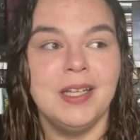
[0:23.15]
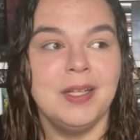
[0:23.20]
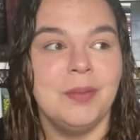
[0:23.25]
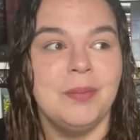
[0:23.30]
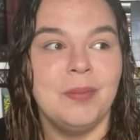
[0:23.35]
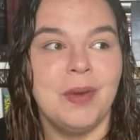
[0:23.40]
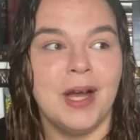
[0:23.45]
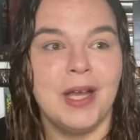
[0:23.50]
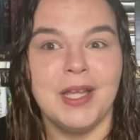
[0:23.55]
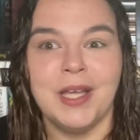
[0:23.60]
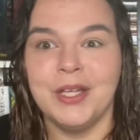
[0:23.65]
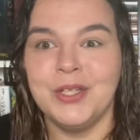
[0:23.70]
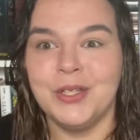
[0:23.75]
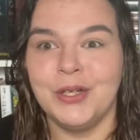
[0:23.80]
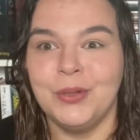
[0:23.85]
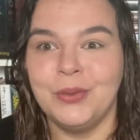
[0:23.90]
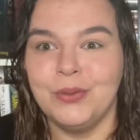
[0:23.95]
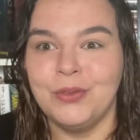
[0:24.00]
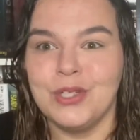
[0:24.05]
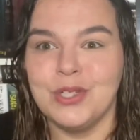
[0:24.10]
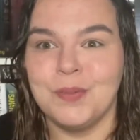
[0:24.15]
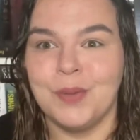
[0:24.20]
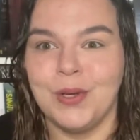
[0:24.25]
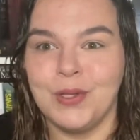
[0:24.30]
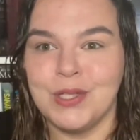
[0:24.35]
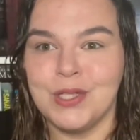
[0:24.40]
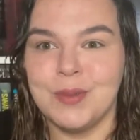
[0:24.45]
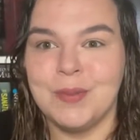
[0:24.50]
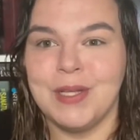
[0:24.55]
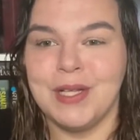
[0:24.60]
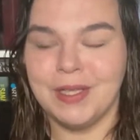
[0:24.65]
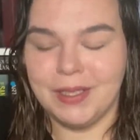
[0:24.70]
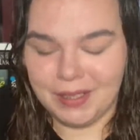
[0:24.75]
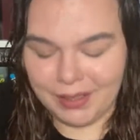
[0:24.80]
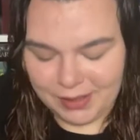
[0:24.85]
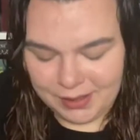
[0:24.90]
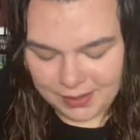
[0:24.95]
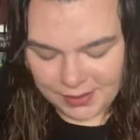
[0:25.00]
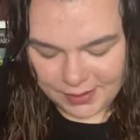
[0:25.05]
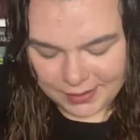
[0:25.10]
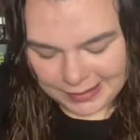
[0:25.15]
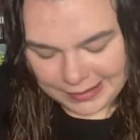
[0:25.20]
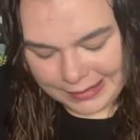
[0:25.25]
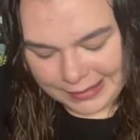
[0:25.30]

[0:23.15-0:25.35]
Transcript: my adult responsibilities.